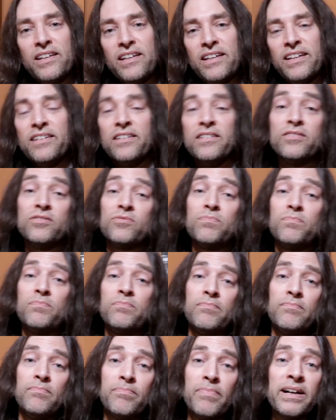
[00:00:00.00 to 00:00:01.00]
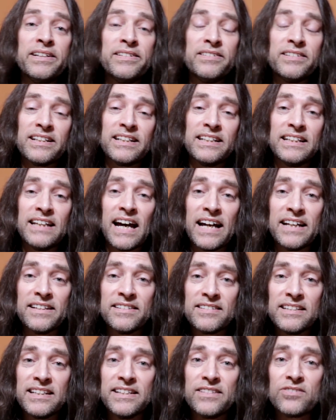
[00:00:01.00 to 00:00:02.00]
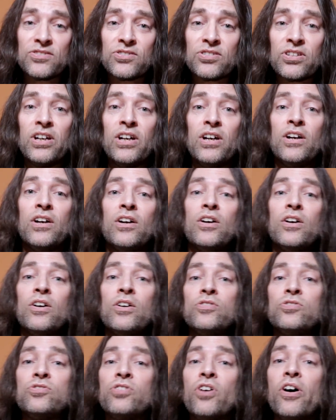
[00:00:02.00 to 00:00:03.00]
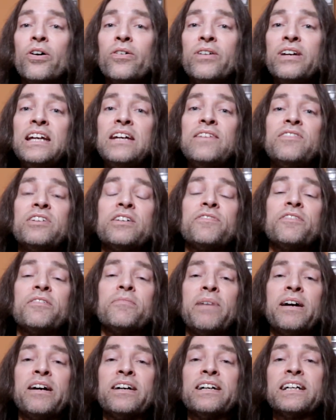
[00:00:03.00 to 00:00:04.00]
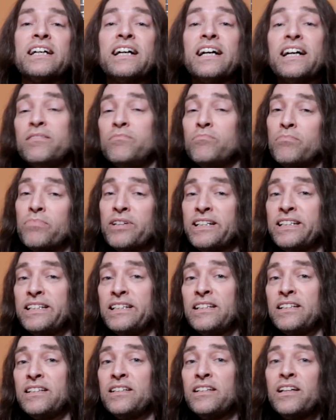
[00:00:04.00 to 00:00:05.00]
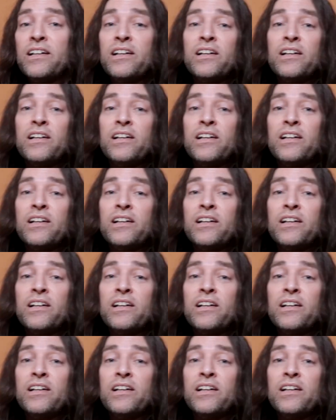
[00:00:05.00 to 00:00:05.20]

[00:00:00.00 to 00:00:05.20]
is basically nonsense. So even if America and Britain